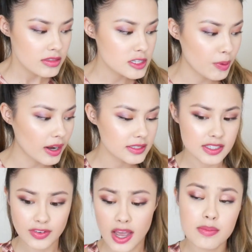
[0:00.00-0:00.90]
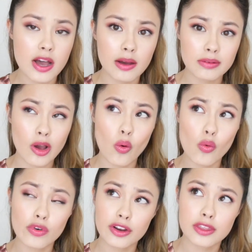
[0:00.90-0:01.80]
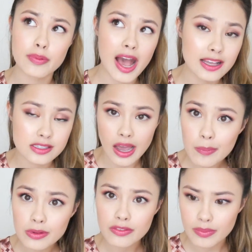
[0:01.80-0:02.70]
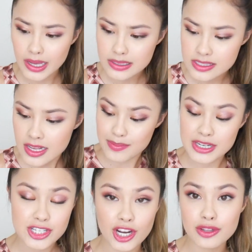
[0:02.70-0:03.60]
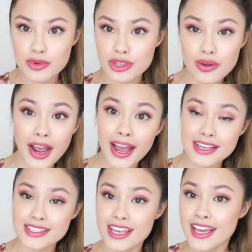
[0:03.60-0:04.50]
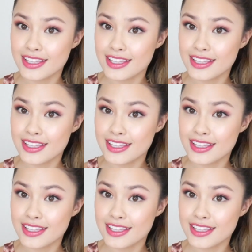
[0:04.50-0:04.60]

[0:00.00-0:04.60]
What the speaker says: These products have come out over the past couple of months. I'm gonna share them with you guys.